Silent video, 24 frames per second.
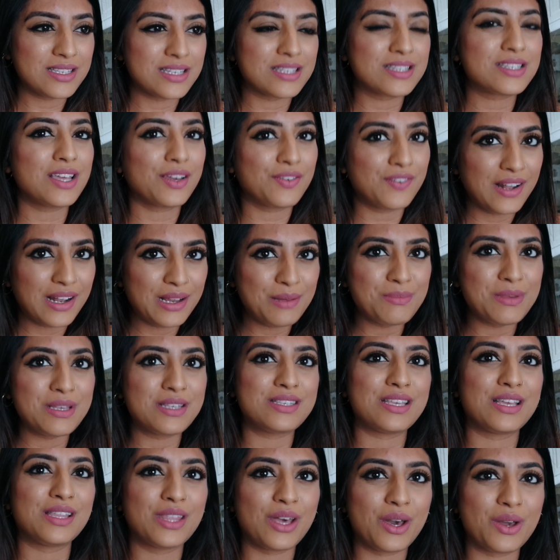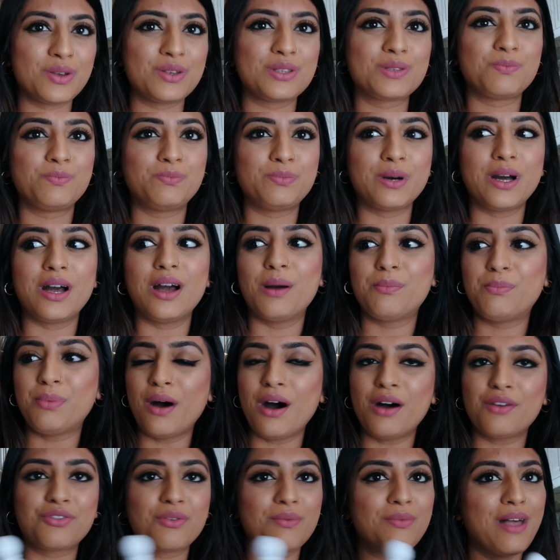It's definitely missing those, but
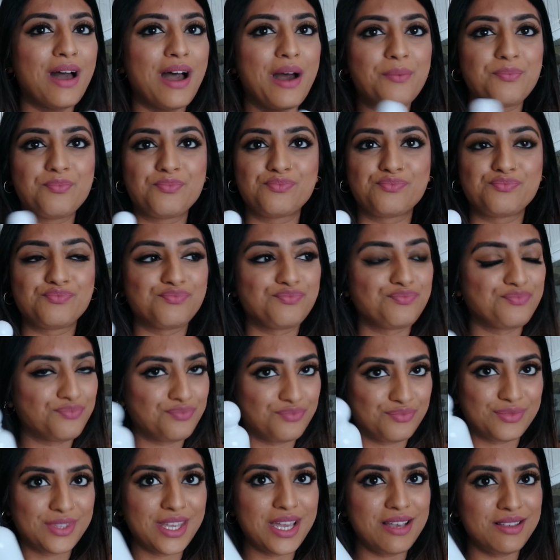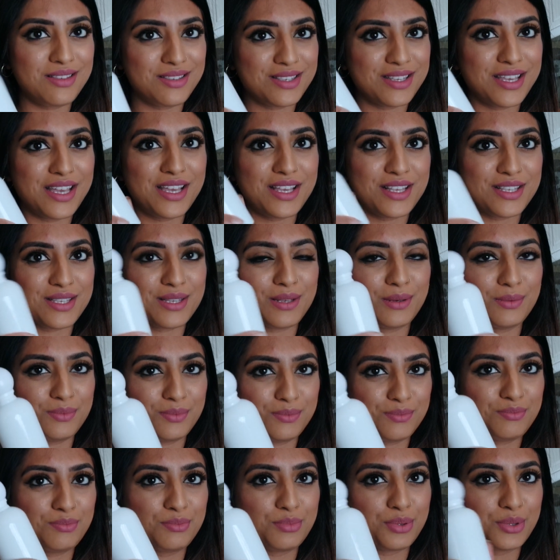apart from that, this is
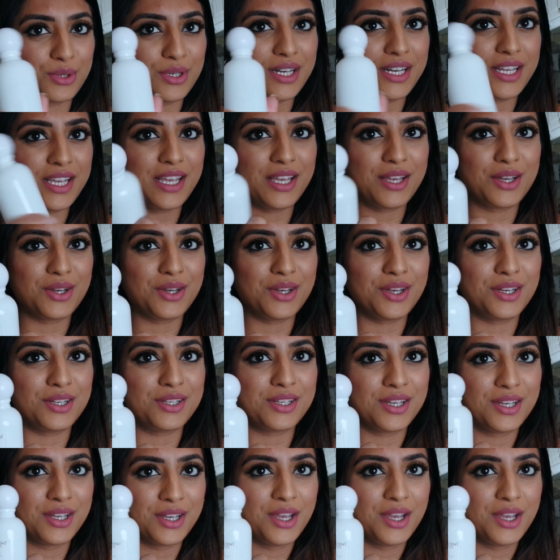pretty good.